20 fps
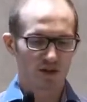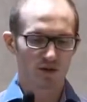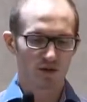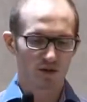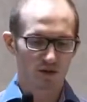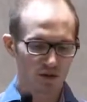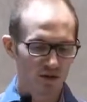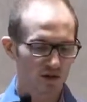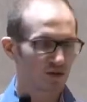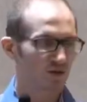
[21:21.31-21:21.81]
you
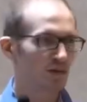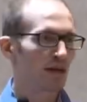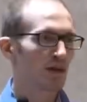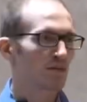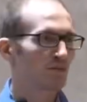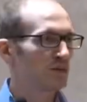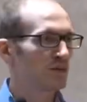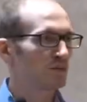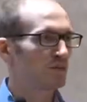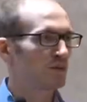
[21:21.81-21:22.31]
know, due to
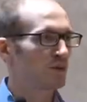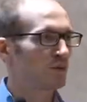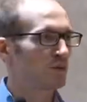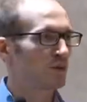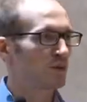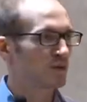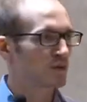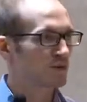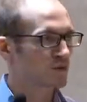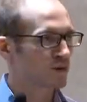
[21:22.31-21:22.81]
NAT-PMP,
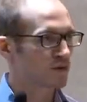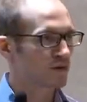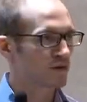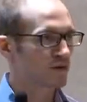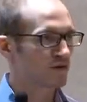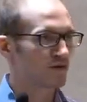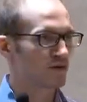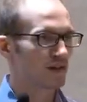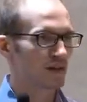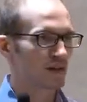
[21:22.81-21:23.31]
we can sort
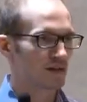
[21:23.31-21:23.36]
of